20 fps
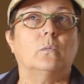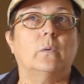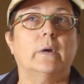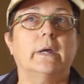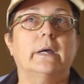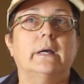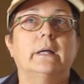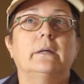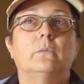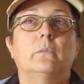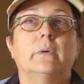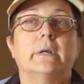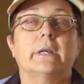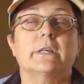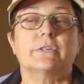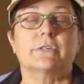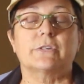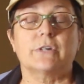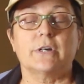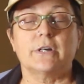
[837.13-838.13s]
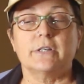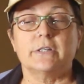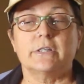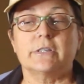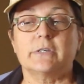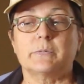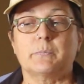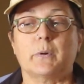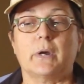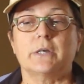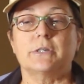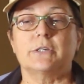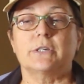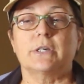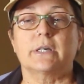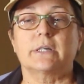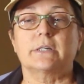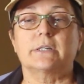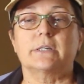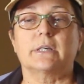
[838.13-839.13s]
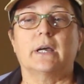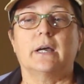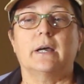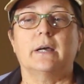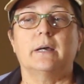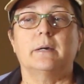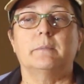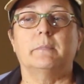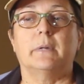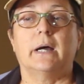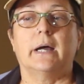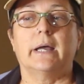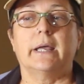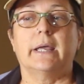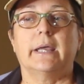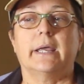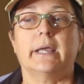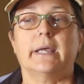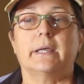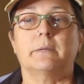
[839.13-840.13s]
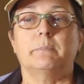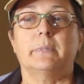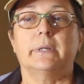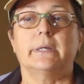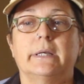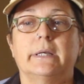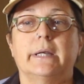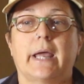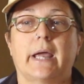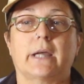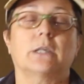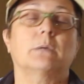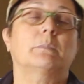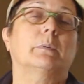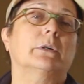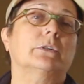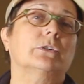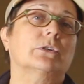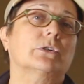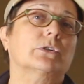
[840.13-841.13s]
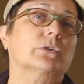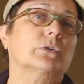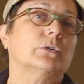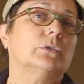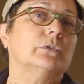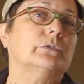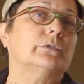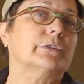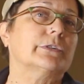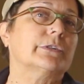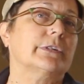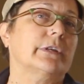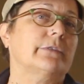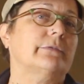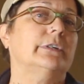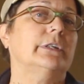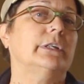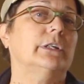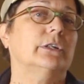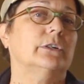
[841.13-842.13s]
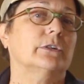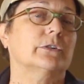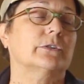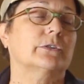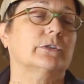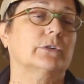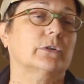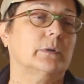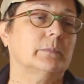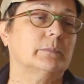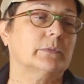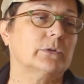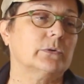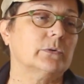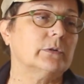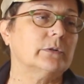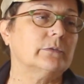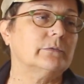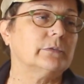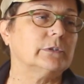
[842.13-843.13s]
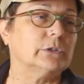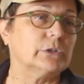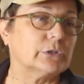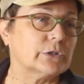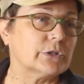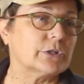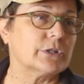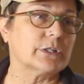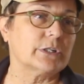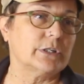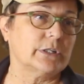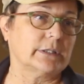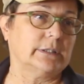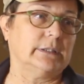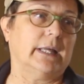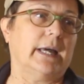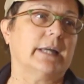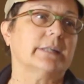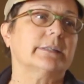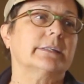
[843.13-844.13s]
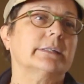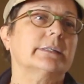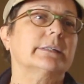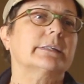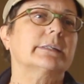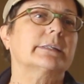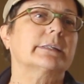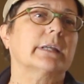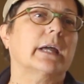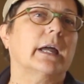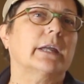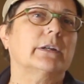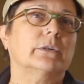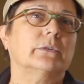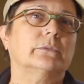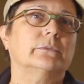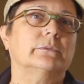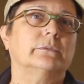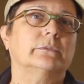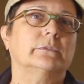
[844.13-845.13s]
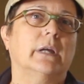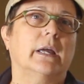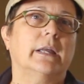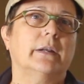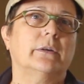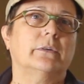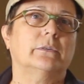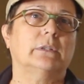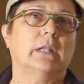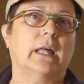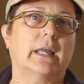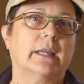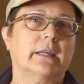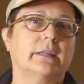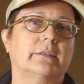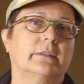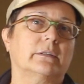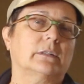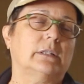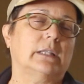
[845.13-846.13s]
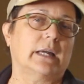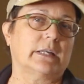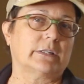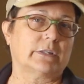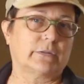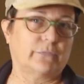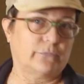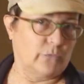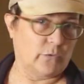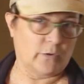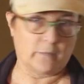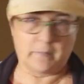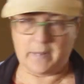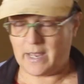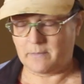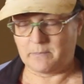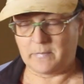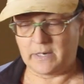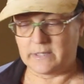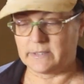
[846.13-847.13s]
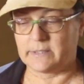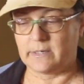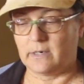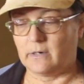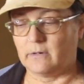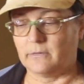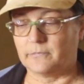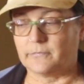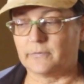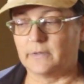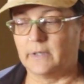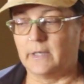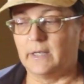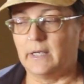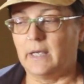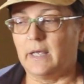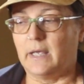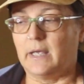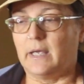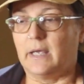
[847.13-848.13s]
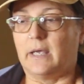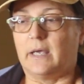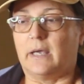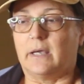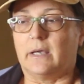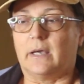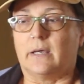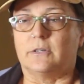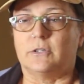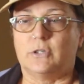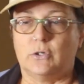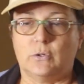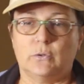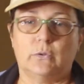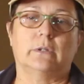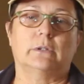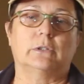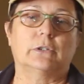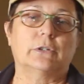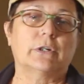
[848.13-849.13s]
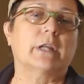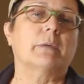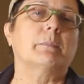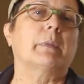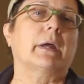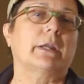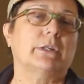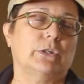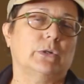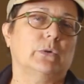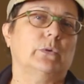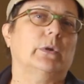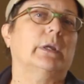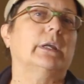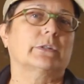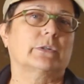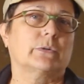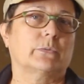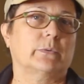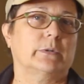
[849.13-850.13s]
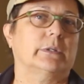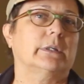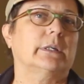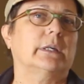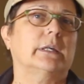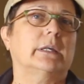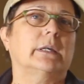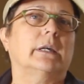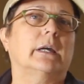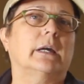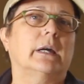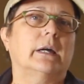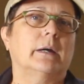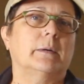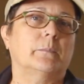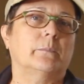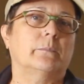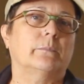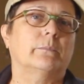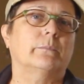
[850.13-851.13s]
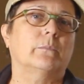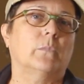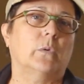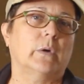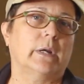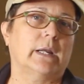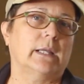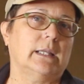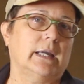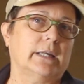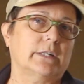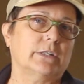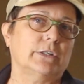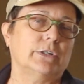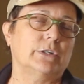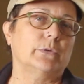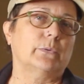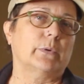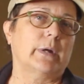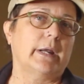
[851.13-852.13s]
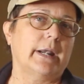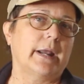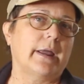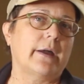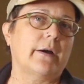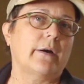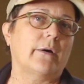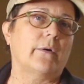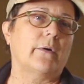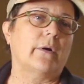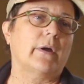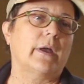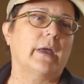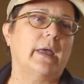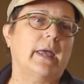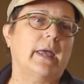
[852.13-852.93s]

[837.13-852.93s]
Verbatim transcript: Well, when I started this project, um, I had in acupuncture school for seven years, so I'm sort of allergic to classes. I don't I don't like the class format myself doing learning by doing is really um, what I like to do right now.